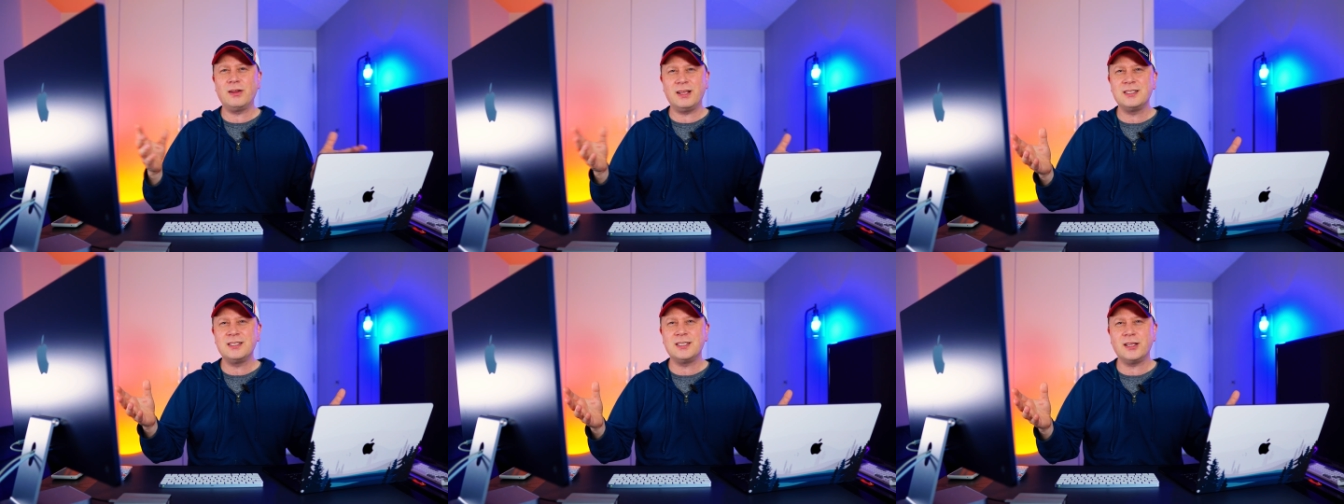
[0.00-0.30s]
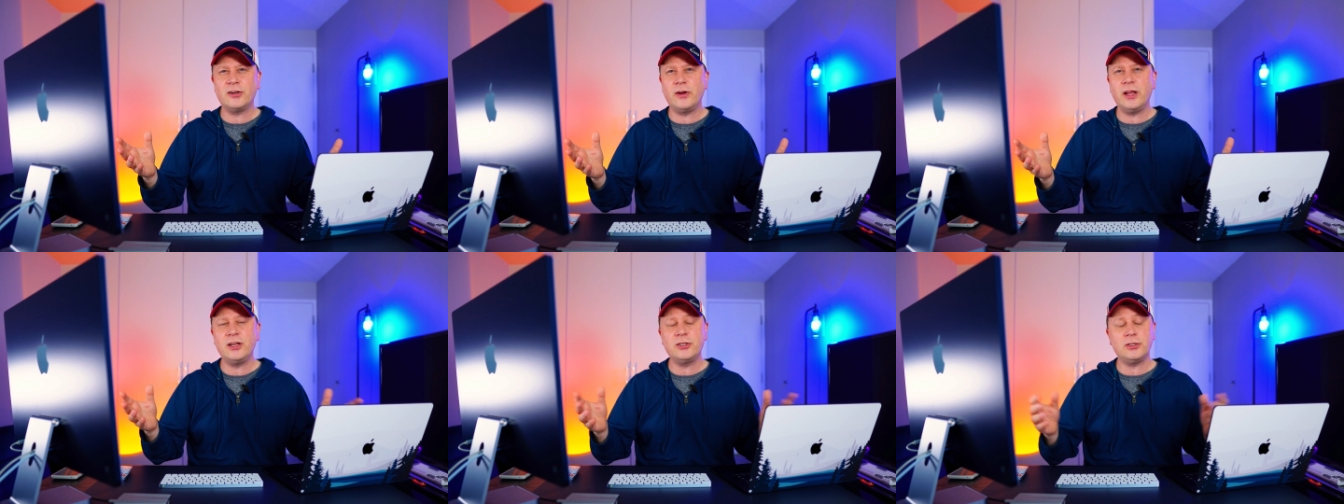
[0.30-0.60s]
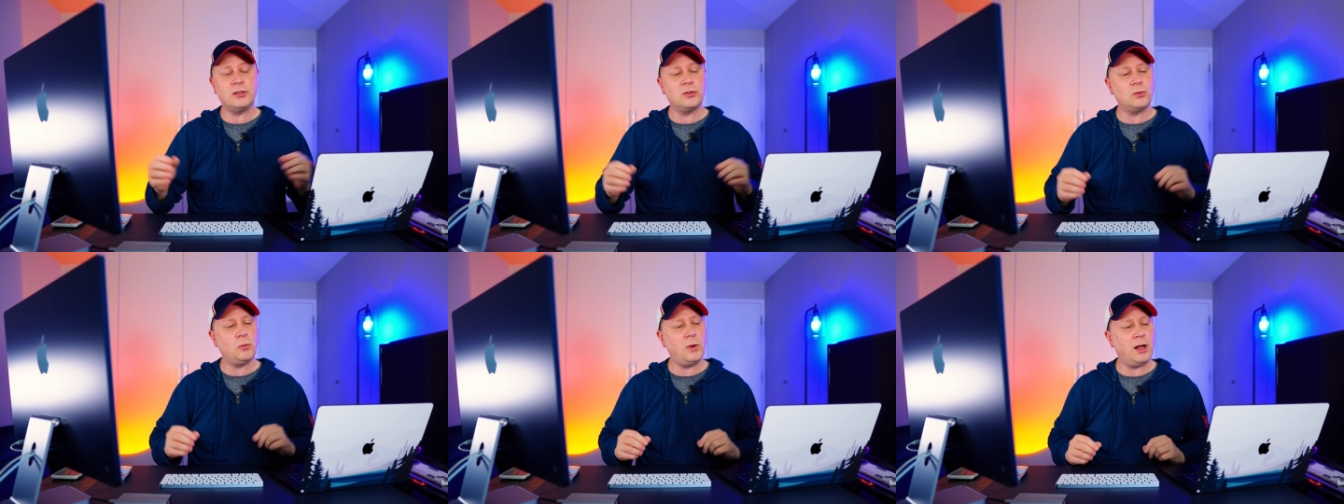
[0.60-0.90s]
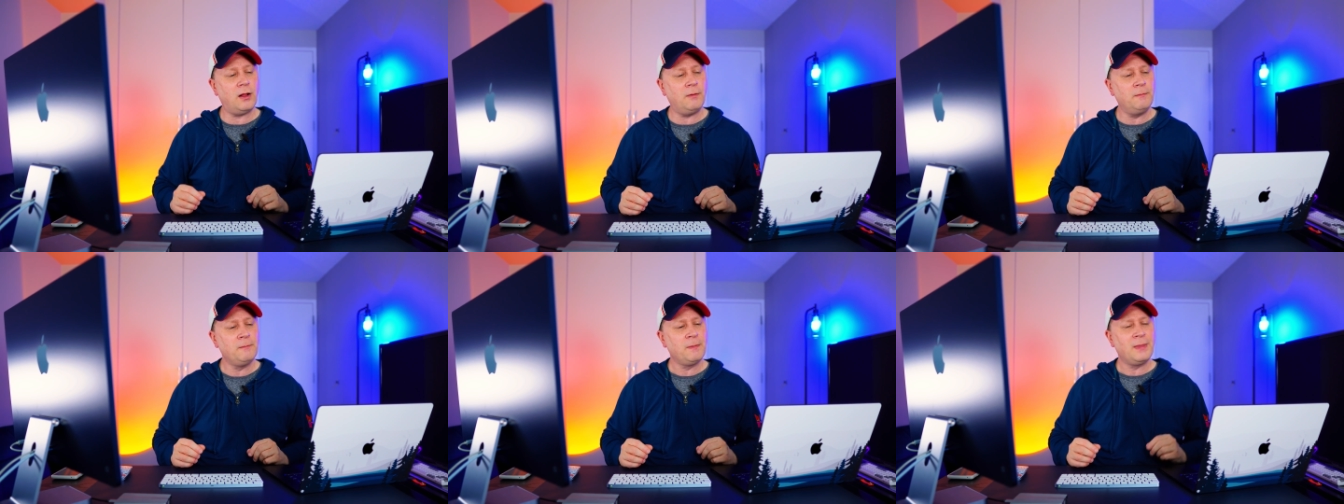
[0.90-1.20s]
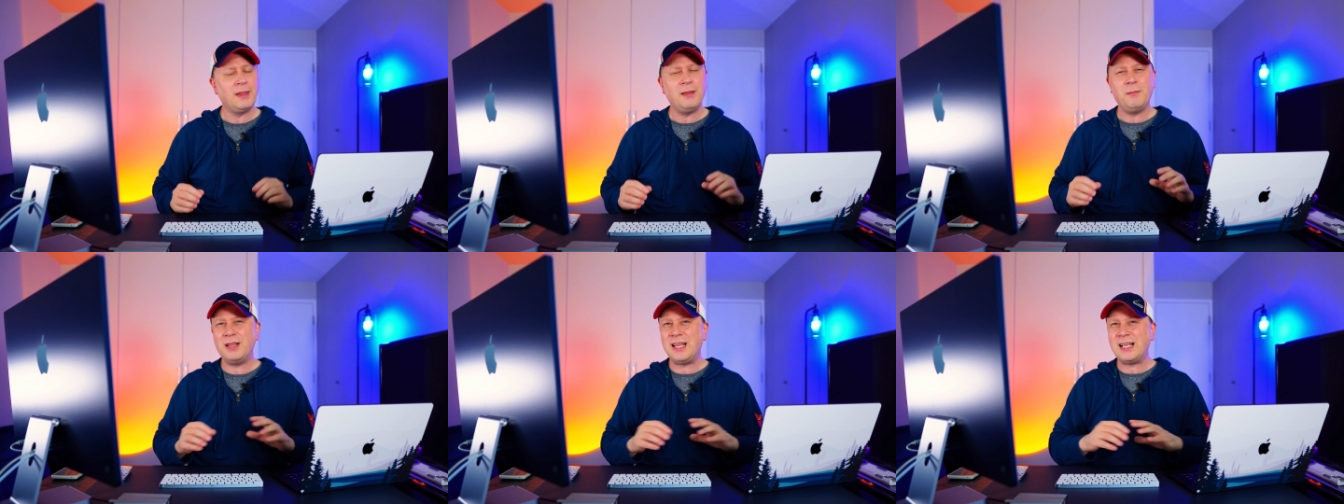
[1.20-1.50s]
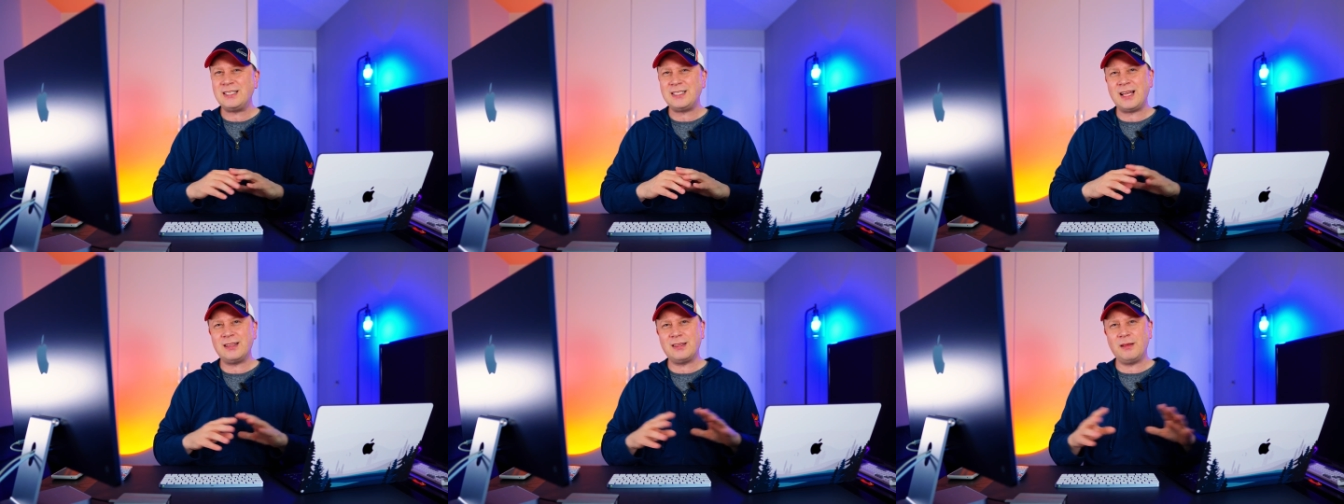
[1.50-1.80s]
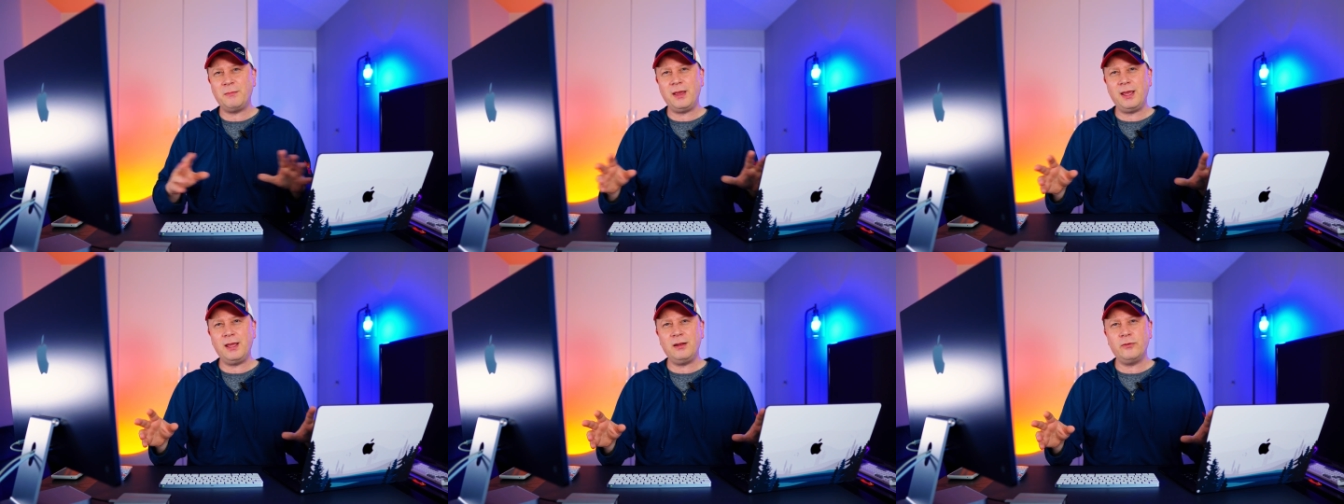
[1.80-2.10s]
consideration as well. But that's not the
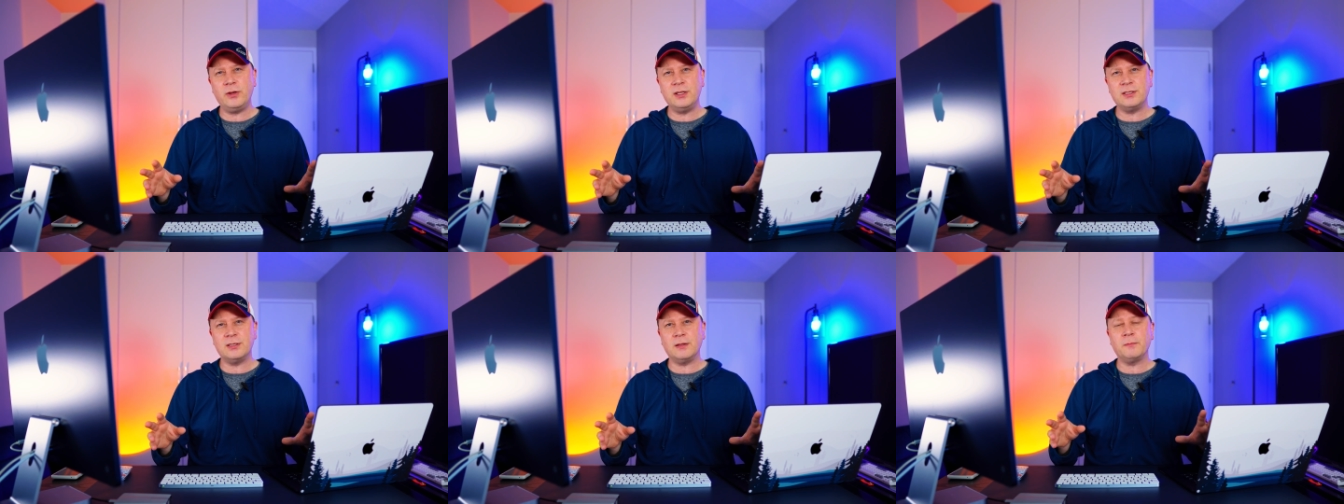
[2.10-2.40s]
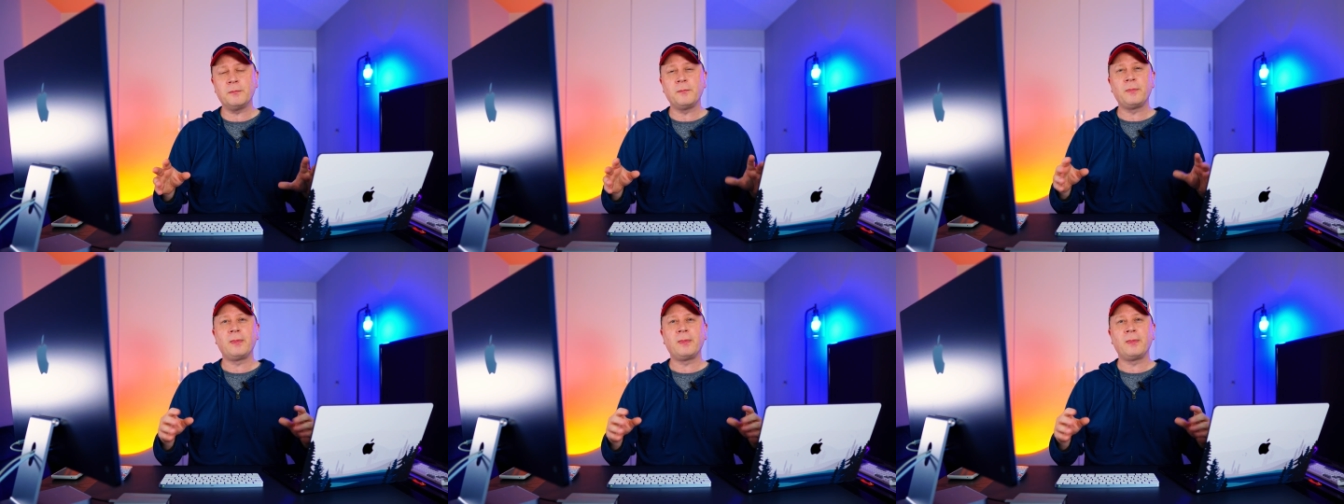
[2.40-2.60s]
main reason.